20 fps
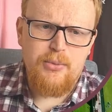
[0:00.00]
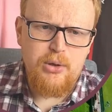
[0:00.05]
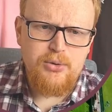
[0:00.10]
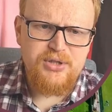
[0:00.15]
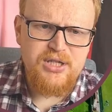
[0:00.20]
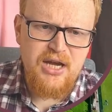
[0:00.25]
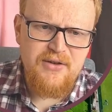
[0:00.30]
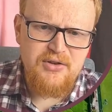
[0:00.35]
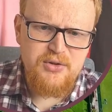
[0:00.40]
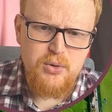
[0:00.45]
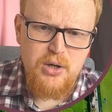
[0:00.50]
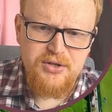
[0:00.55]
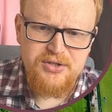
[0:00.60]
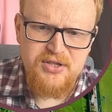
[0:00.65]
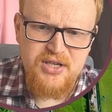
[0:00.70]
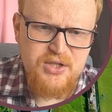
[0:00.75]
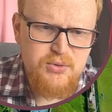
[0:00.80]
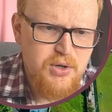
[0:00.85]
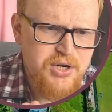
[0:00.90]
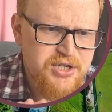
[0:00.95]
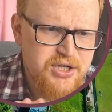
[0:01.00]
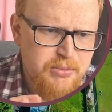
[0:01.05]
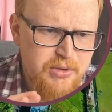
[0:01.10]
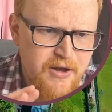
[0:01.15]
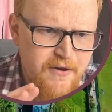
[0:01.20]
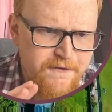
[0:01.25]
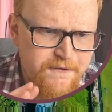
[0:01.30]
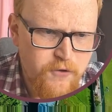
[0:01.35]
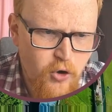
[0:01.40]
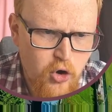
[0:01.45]
save as well. So this one is going to be
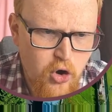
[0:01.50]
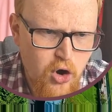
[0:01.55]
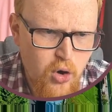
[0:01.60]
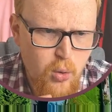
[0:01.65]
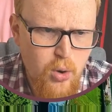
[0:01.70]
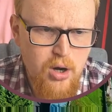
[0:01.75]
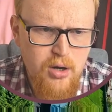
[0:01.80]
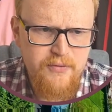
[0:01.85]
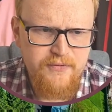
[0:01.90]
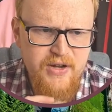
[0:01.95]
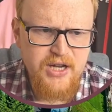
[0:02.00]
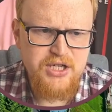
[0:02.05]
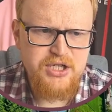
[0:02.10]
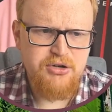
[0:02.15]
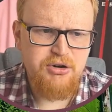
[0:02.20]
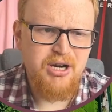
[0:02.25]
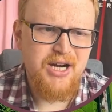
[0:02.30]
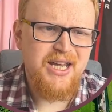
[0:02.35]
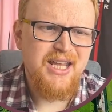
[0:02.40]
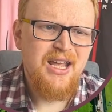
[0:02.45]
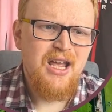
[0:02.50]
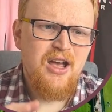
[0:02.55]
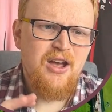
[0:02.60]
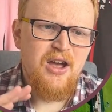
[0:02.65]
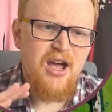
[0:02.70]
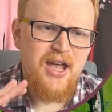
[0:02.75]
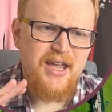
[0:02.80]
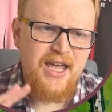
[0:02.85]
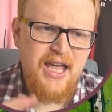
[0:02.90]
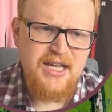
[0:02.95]
a 4-1 victory
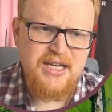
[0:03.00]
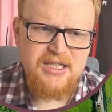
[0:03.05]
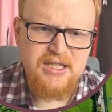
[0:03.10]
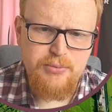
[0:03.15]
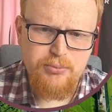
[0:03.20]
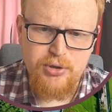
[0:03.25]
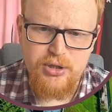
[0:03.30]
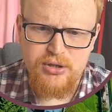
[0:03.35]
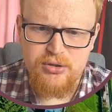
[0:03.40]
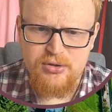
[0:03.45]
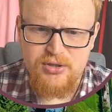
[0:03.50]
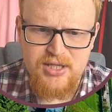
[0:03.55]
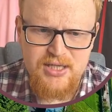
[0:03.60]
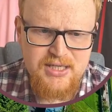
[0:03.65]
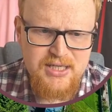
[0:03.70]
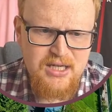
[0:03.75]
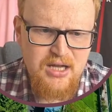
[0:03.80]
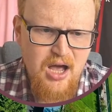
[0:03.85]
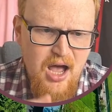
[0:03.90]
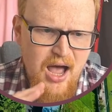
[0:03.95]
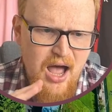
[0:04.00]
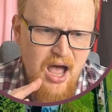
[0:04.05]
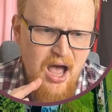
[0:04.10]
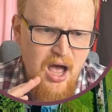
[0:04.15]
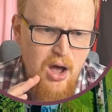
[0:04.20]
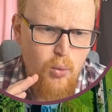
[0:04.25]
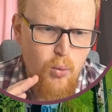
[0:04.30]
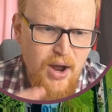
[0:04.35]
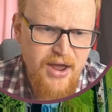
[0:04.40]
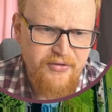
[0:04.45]
against Bristol City
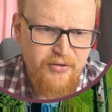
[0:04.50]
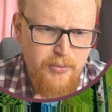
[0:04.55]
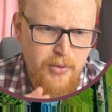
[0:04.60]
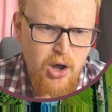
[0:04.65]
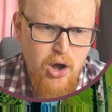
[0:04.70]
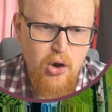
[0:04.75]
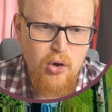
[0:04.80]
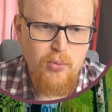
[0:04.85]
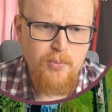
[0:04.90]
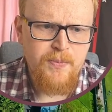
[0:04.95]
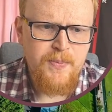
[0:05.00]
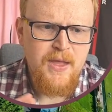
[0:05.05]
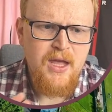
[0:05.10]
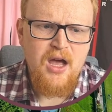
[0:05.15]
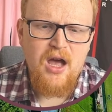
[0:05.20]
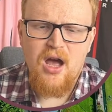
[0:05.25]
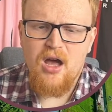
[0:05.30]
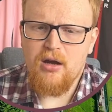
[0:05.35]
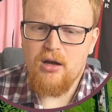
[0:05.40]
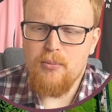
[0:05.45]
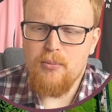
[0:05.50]
away from home. Got